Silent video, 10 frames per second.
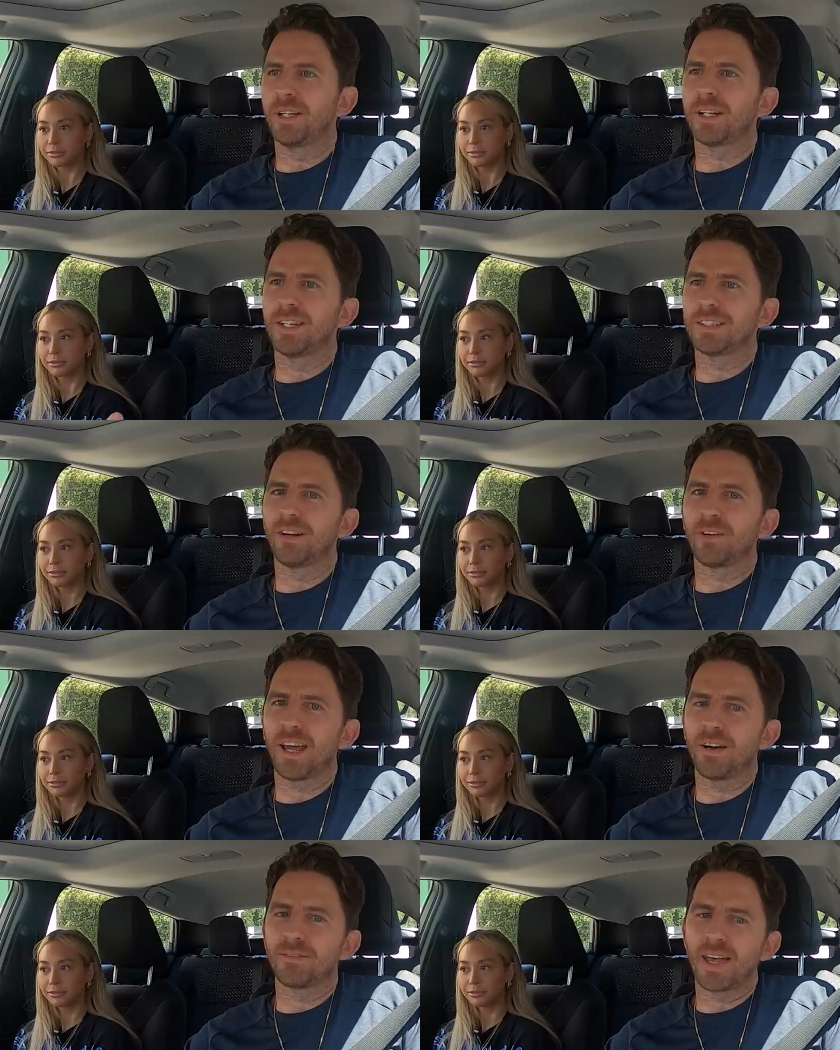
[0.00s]
Speaker 1: because I don't
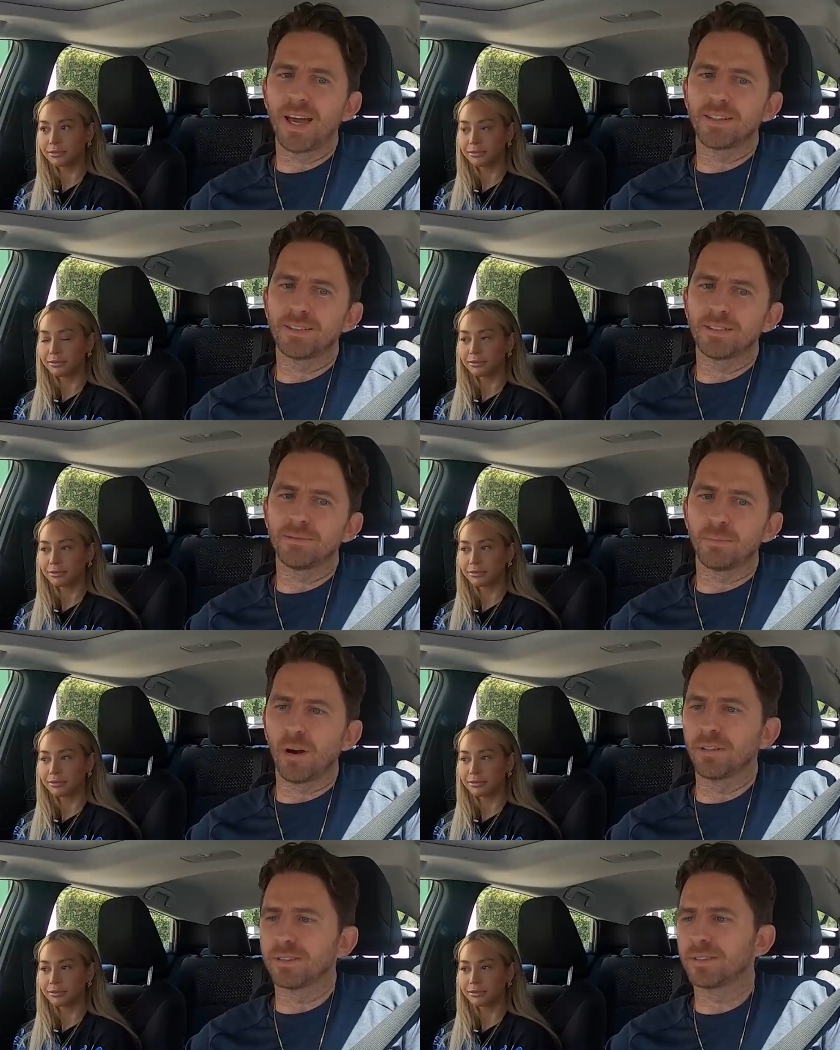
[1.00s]
have that
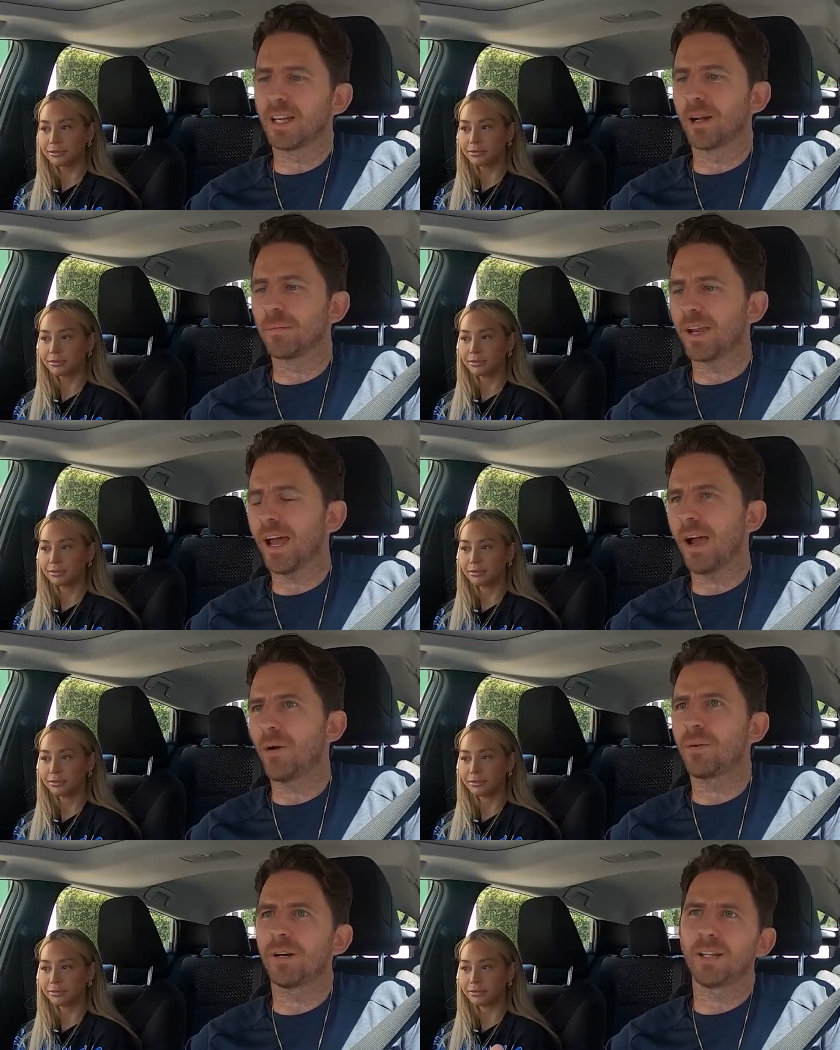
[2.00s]
barn setup
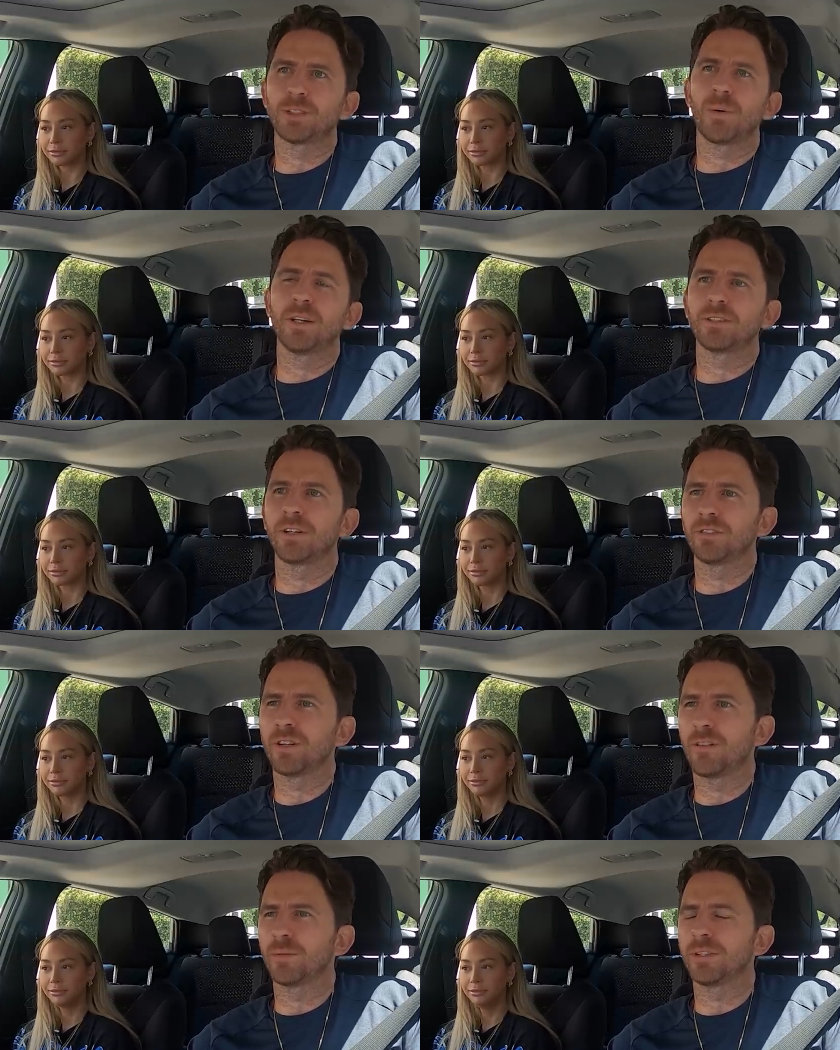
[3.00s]
now, that's why I started
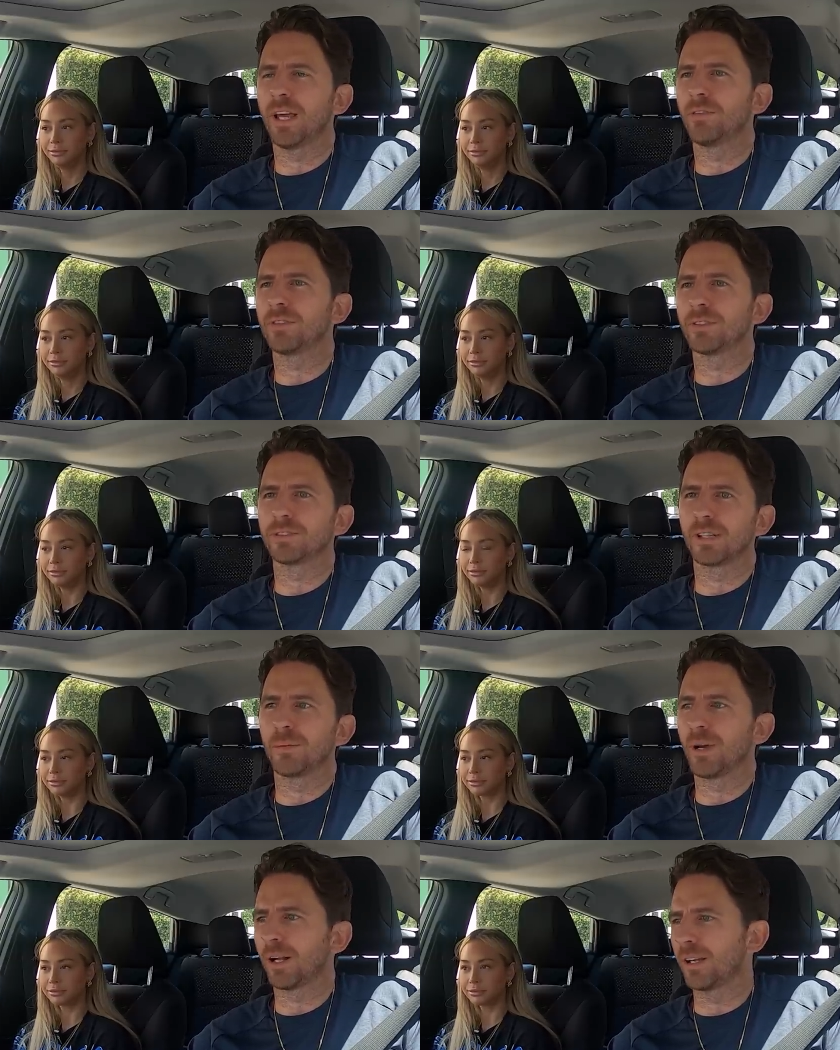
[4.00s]
Drive with Dave because I was like, I'm
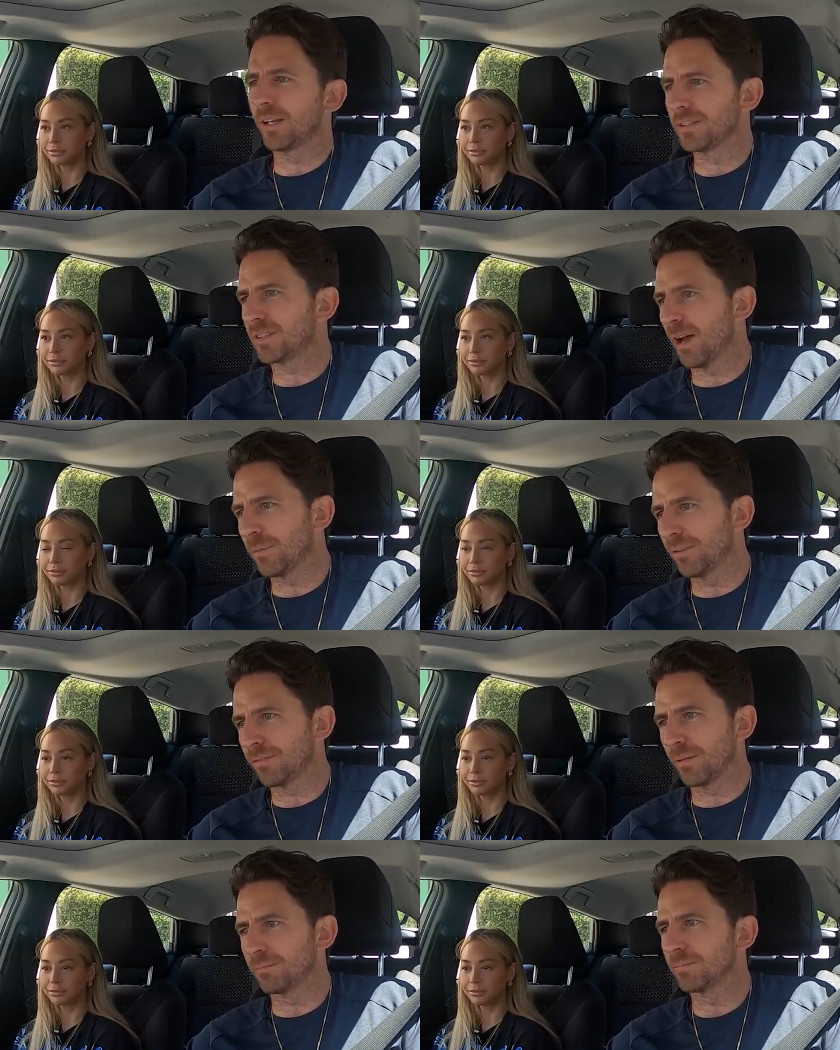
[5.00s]
not going to let it stop me
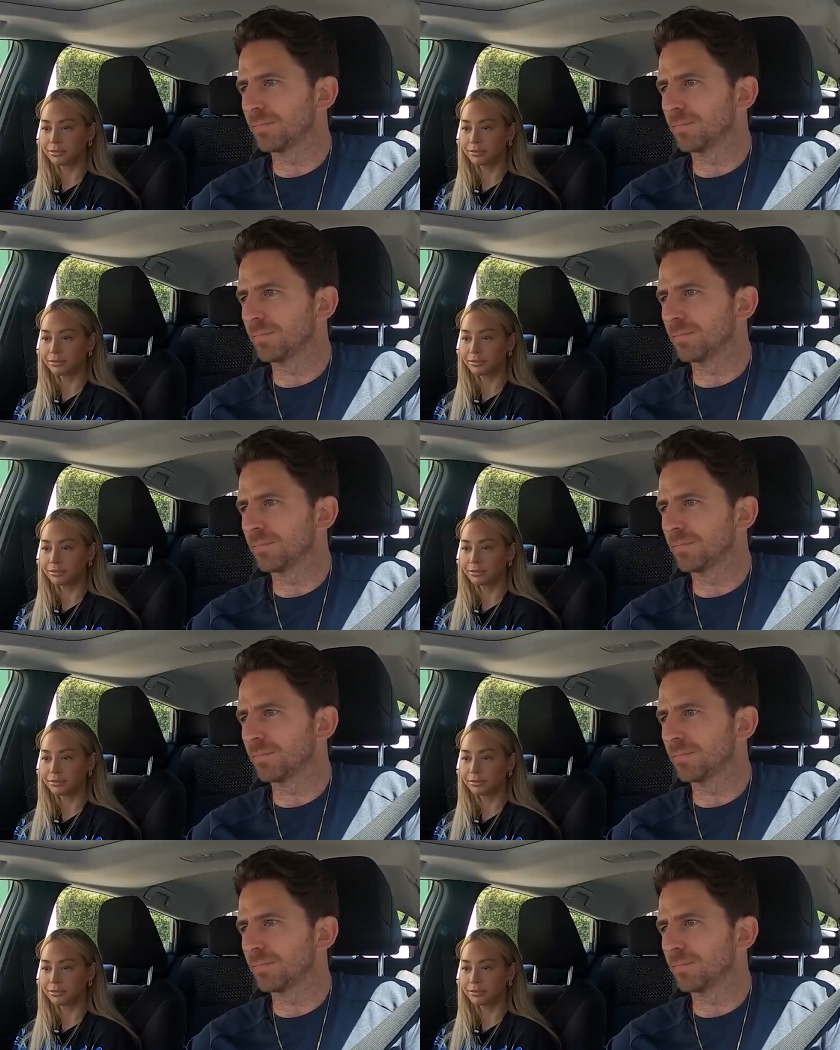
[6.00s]
from